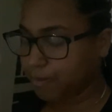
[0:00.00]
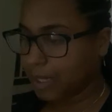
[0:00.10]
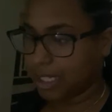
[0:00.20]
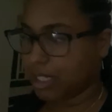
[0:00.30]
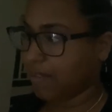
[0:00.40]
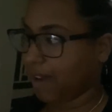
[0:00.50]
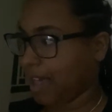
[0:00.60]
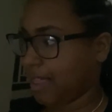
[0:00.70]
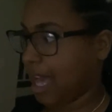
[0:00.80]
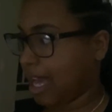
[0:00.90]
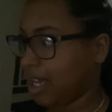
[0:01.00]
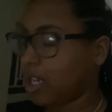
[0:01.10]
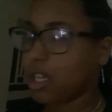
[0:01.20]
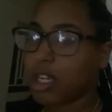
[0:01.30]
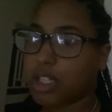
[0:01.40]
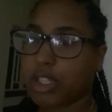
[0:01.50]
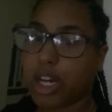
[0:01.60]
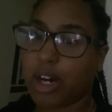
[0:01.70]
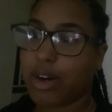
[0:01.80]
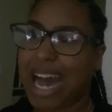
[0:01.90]
and stuff like that.
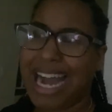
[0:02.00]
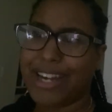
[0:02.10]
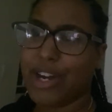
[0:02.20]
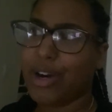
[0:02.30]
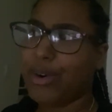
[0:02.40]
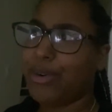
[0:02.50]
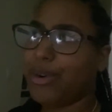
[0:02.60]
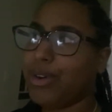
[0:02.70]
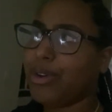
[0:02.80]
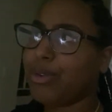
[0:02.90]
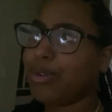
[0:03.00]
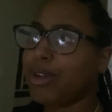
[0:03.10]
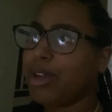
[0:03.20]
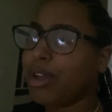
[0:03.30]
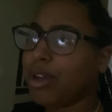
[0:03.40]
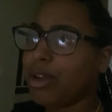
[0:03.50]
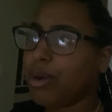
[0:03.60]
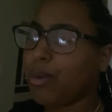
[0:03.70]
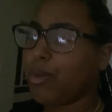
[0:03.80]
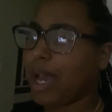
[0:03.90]
So I know
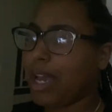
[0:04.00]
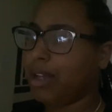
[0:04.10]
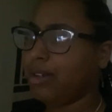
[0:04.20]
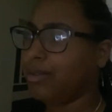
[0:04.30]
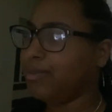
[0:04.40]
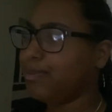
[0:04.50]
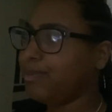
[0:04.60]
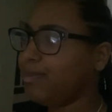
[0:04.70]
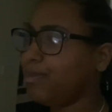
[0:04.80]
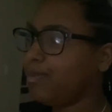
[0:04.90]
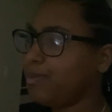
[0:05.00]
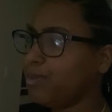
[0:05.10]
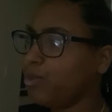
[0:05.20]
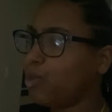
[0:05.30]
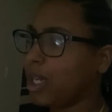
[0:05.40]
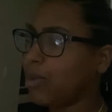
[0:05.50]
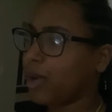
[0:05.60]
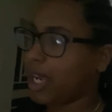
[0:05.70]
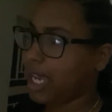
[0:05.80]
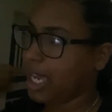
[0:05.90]
when we
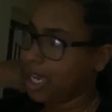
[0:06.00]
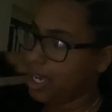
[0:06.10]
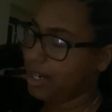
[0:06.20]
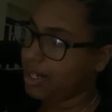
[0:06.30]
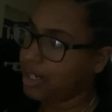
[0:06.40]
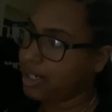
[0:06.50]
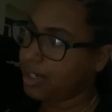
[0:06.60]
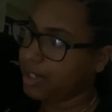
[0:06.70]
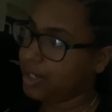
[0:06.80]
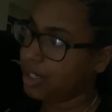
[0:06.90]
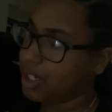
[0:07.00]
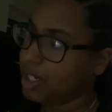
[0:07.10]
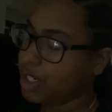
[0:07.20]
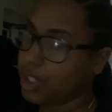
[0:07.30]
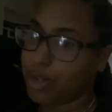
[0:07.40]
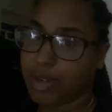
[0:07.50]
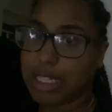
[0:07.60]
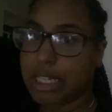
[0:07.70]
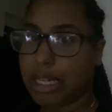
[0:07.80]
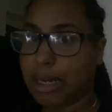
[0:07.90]
were in
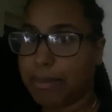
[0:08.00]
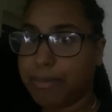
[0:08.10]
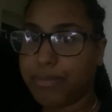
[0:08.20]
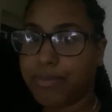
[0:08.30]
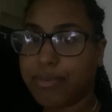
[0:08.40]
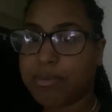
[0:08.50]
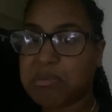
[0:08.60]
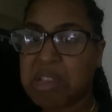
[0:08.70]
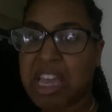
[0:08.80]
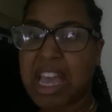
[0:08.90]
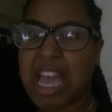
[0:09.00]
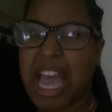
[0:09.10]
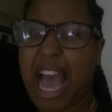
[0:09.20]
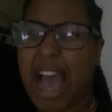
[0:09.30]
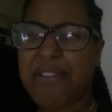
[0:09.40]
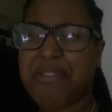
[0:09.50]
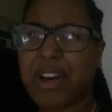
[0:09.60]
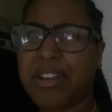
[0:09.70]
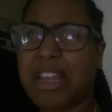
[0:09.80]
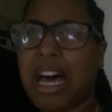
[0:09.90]
Jerusalem, I
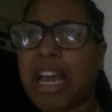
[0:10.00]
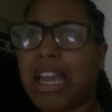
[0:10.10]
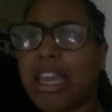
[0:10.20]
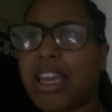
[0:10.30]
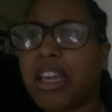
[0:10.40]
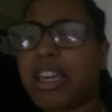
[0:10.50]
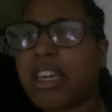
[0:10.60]
felt like